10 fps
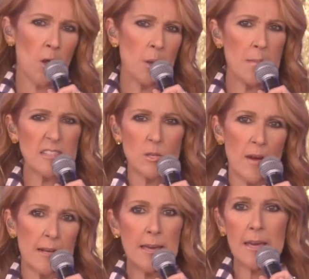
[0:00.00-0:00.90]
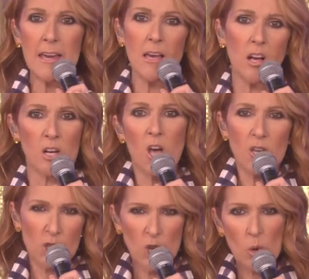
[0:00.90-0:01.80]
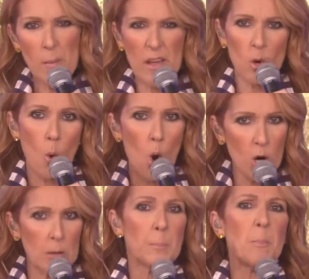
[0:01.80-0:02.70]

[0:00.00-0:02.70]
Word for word: want a Maserati? So you better work